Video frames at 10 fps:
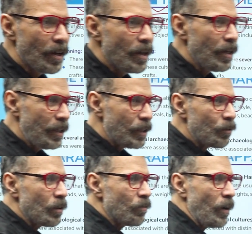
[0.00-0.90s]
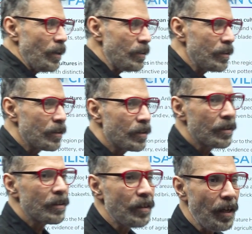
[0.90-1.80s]
Here you will find
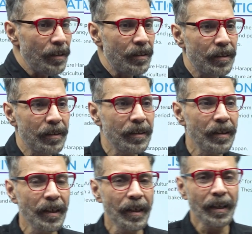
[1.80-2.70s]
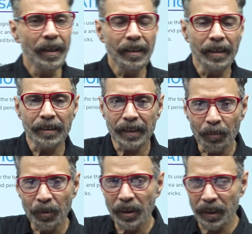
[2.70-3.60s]
that the
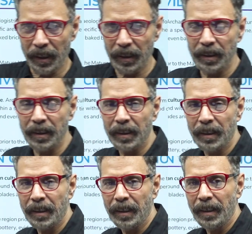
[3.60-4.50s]
summary is